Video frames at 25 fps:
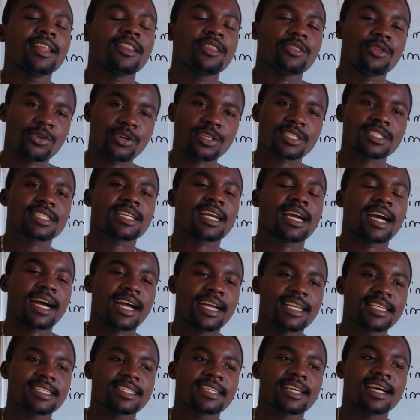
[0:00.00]
Those
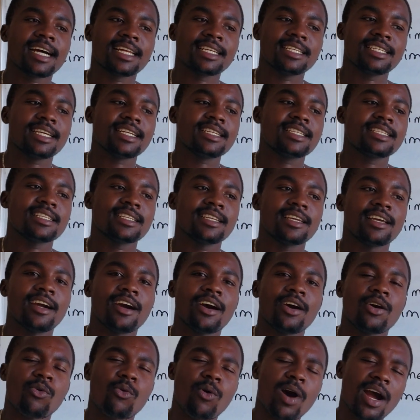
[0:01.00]
cars are dirty.
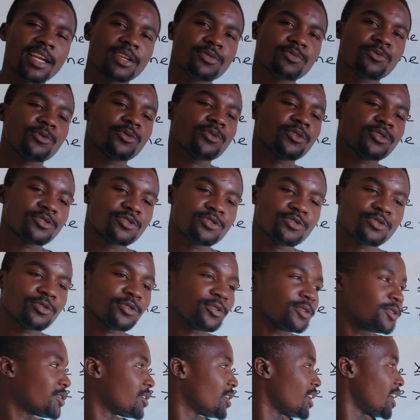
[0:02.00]
What will you
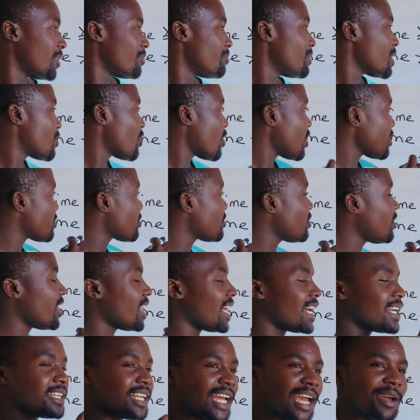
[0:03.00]
do? Because you know
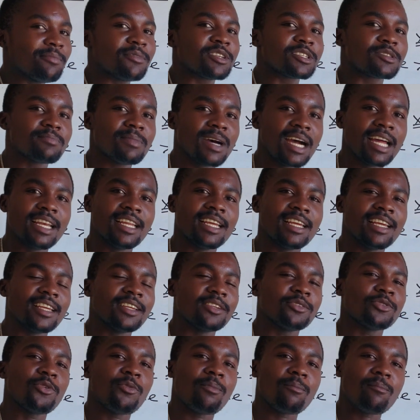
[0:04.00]
that time is money,
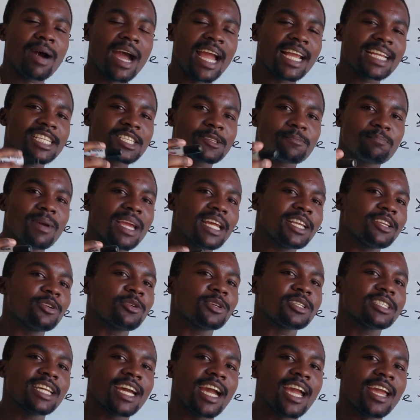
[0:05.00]
you might spend
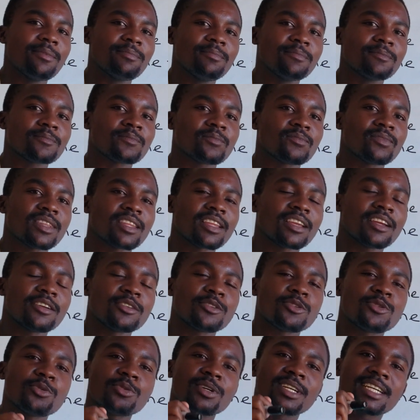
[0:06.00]
your time
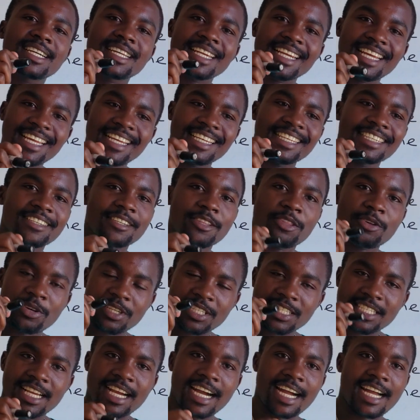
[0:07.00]
to clean
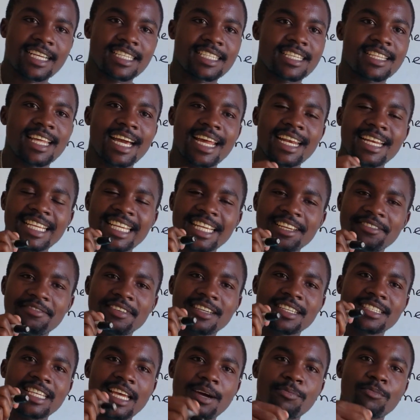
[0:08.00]
those cars than
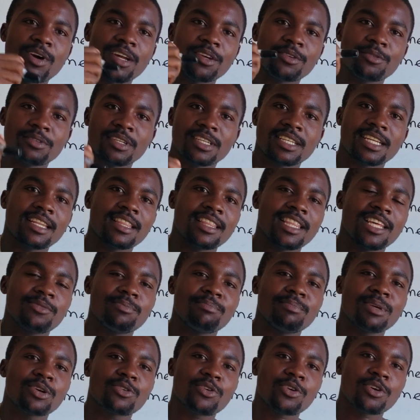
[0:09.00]
giving someone to clean
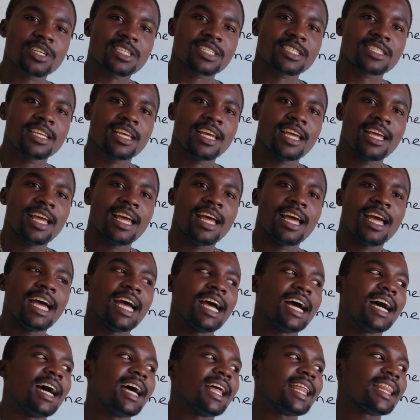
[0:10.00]
them, because
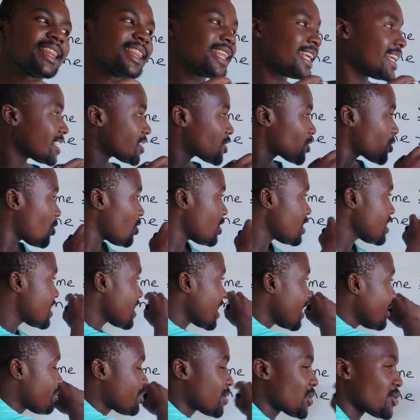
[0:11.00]
this
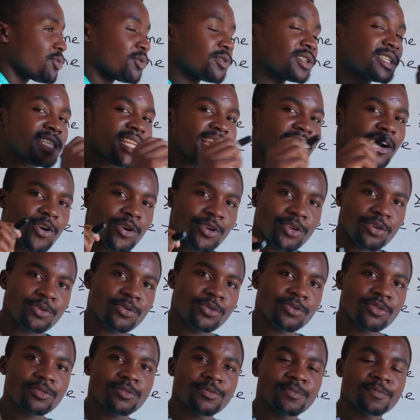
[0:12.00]
concept will tell
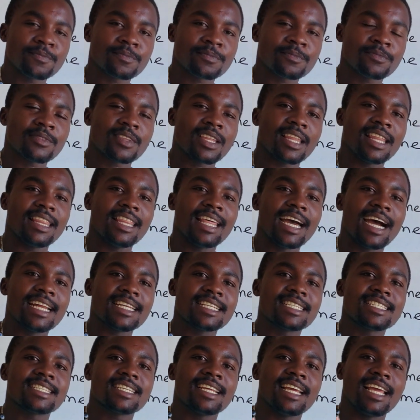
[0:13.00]
you
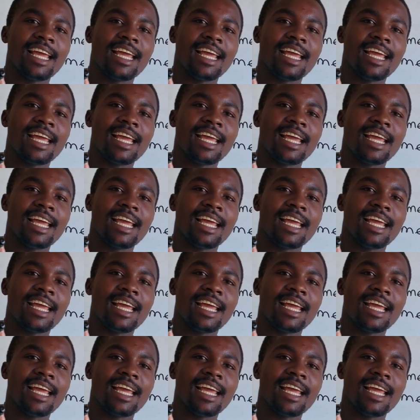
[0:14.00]
that